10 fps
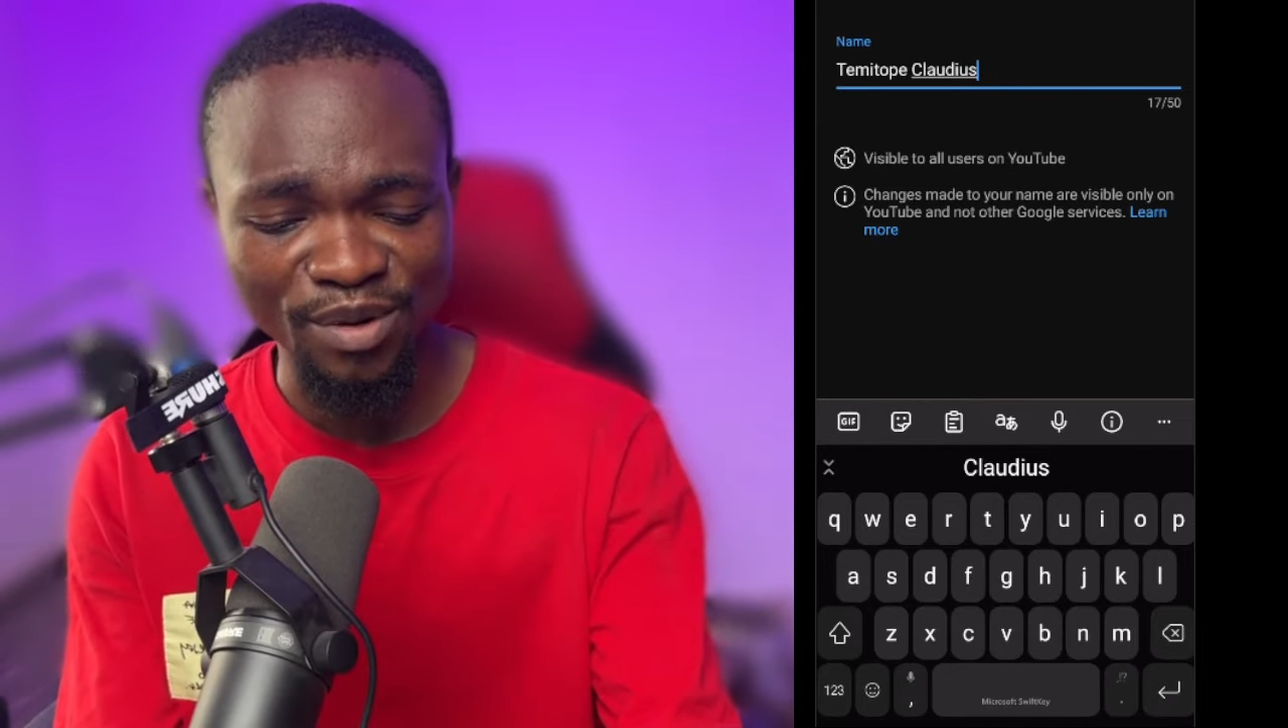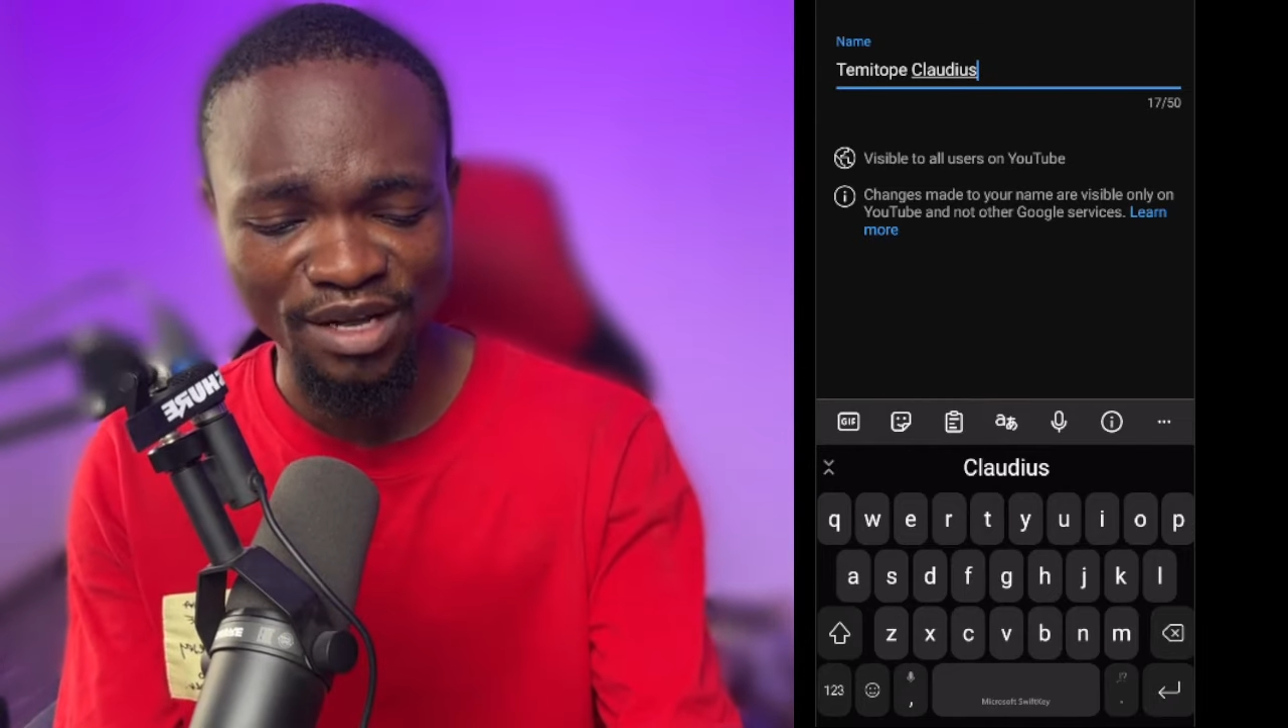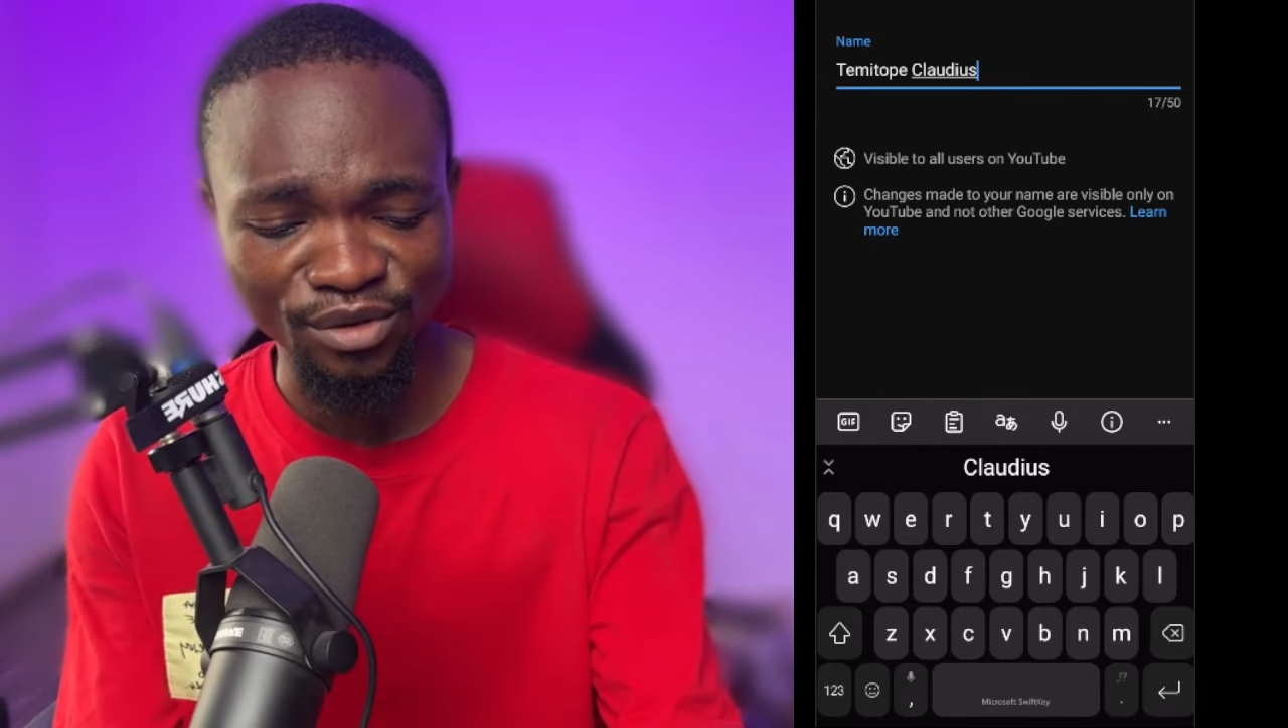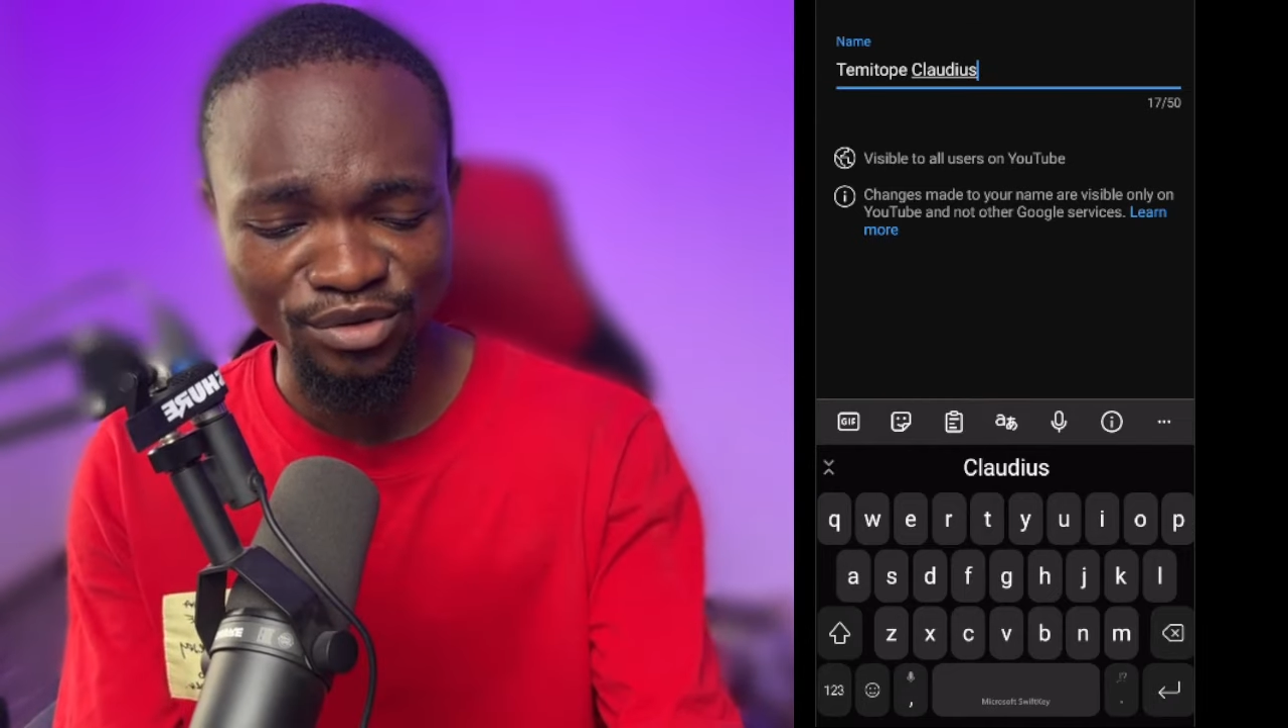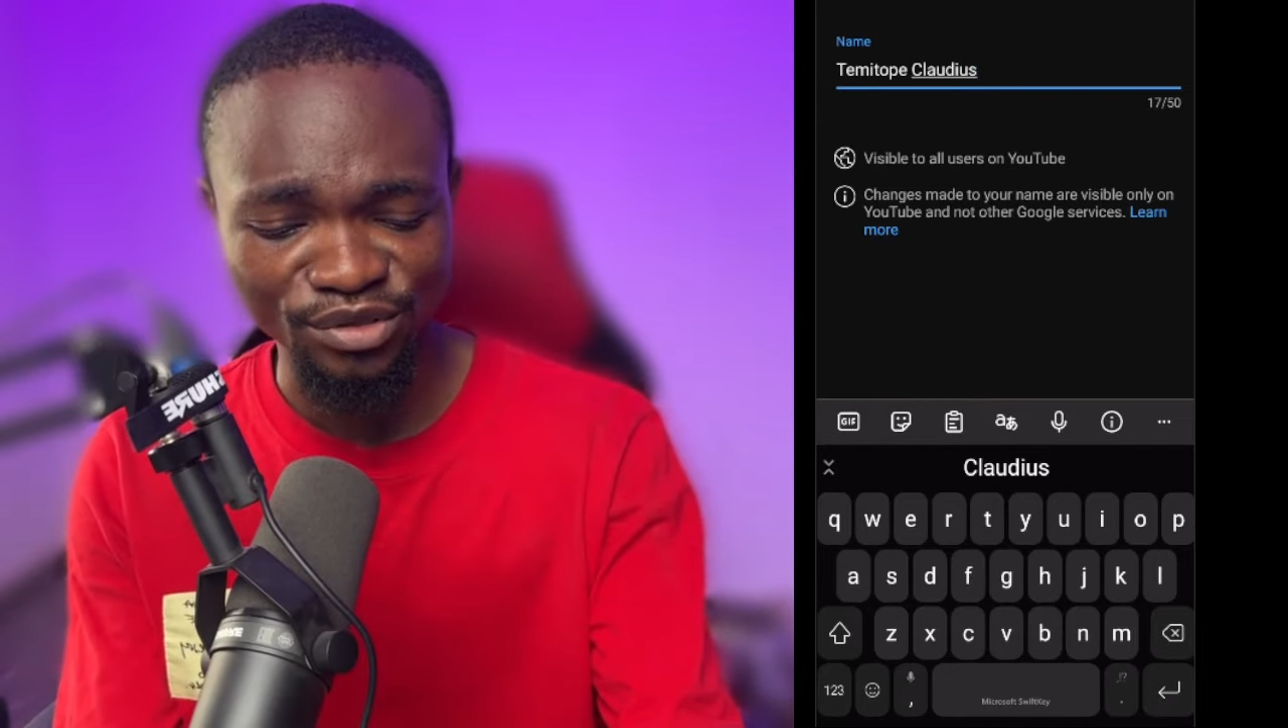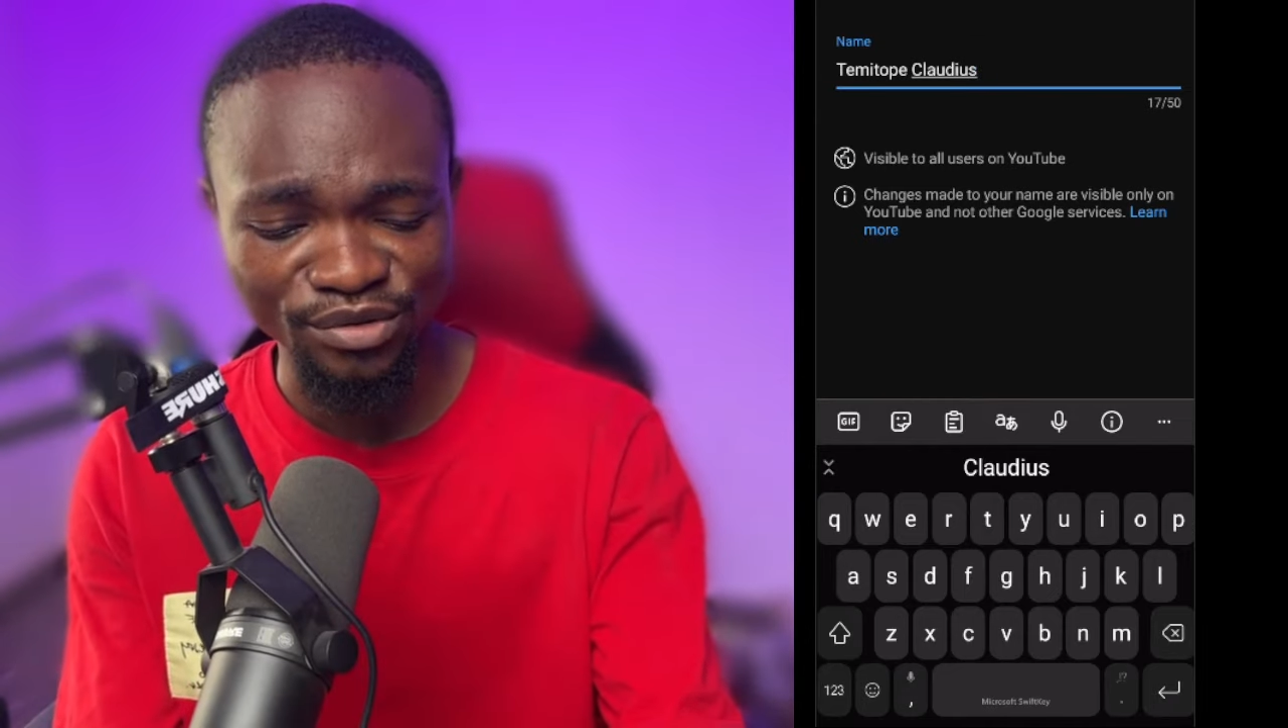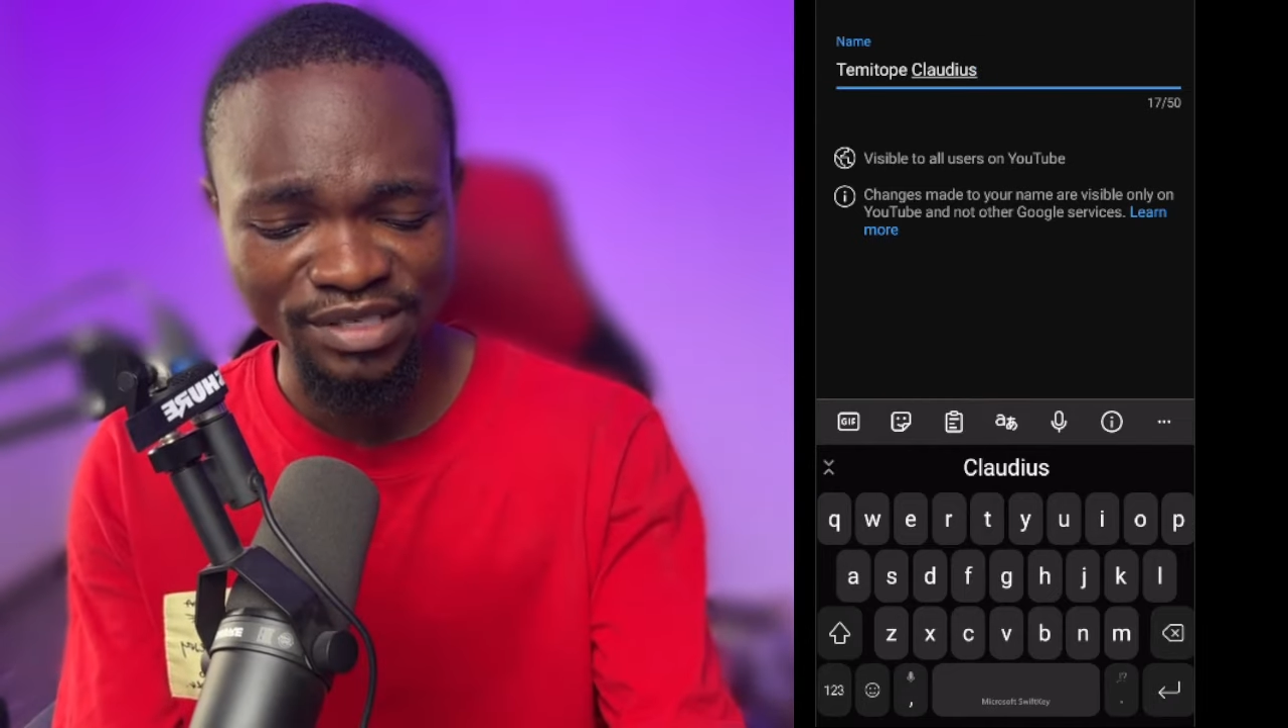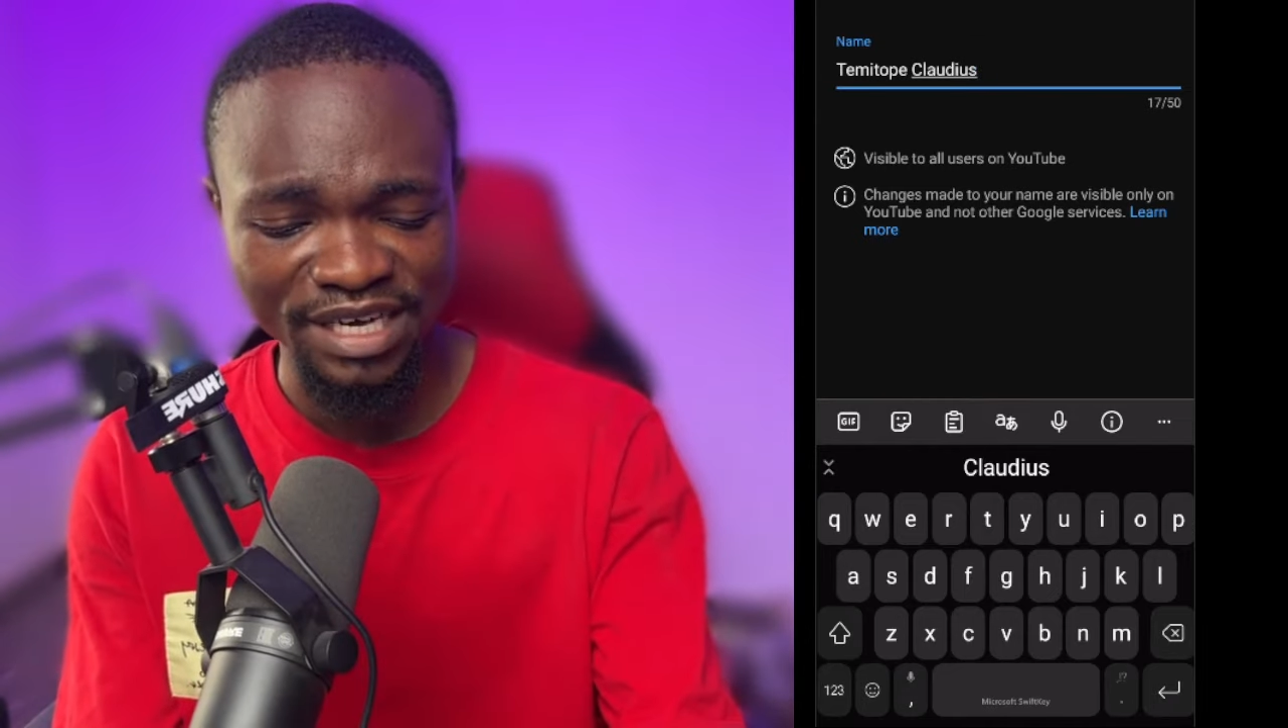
Claudios,